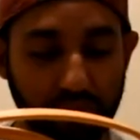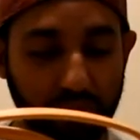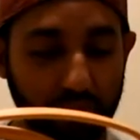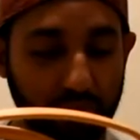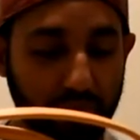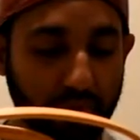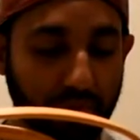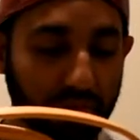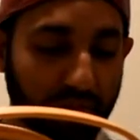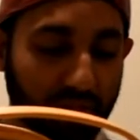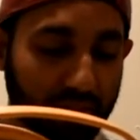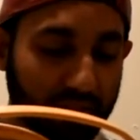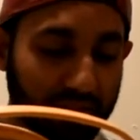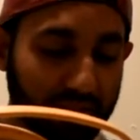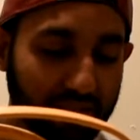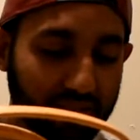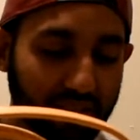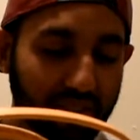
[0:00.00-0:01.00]
or like
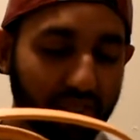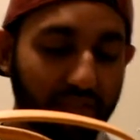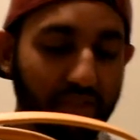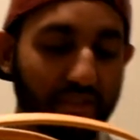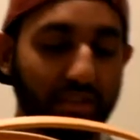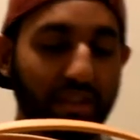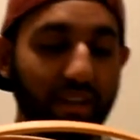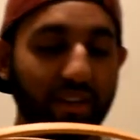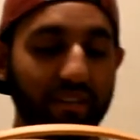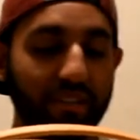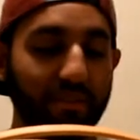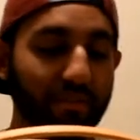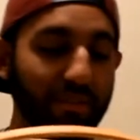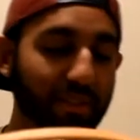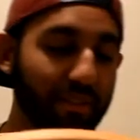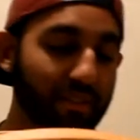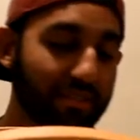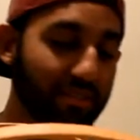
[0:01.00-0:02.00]
does this have another side because i
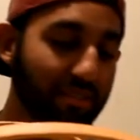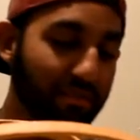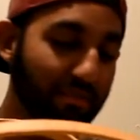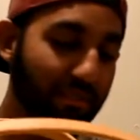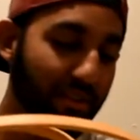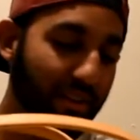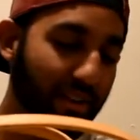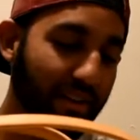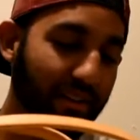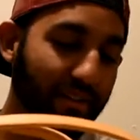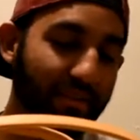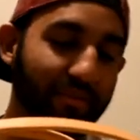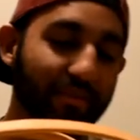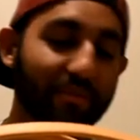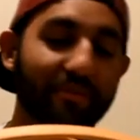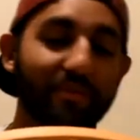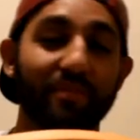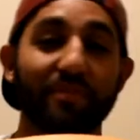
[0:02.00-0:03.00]
feel like this is gonna fall out
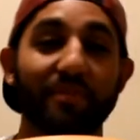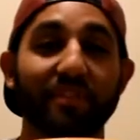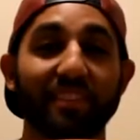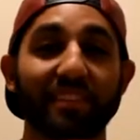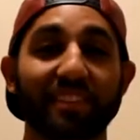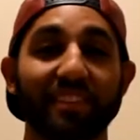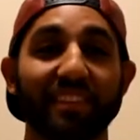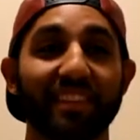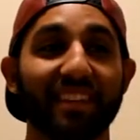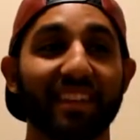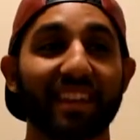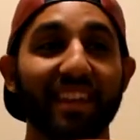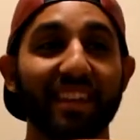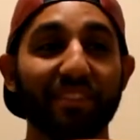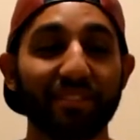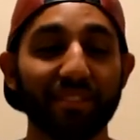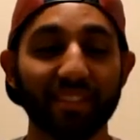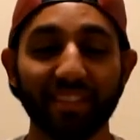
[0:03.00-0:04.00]
and
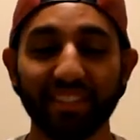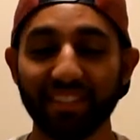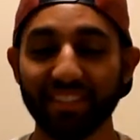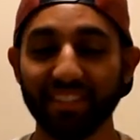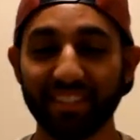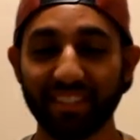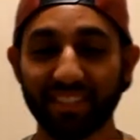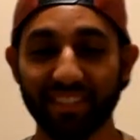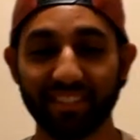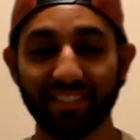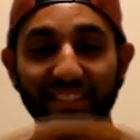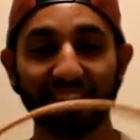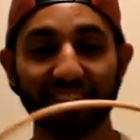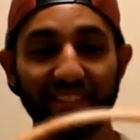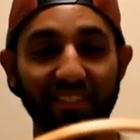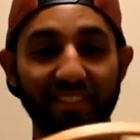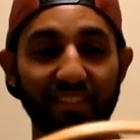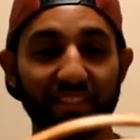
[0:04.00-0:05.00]
if it does then that's gonna
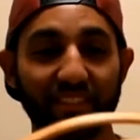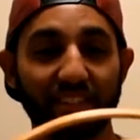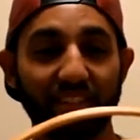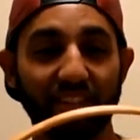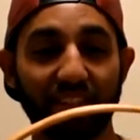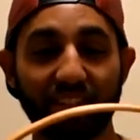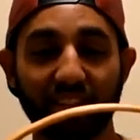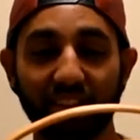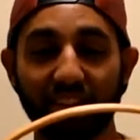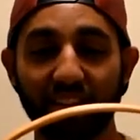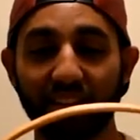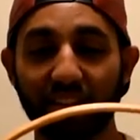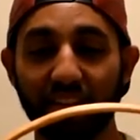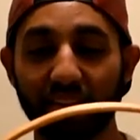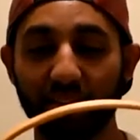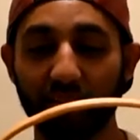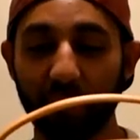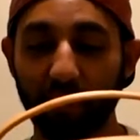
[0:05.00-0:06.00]
suck
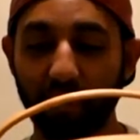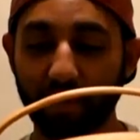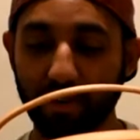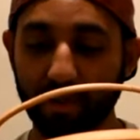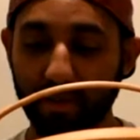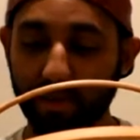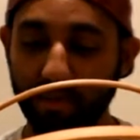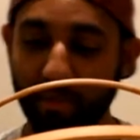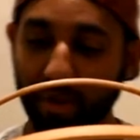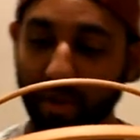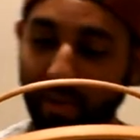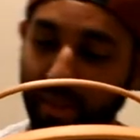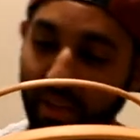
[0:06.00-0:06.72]
but um, I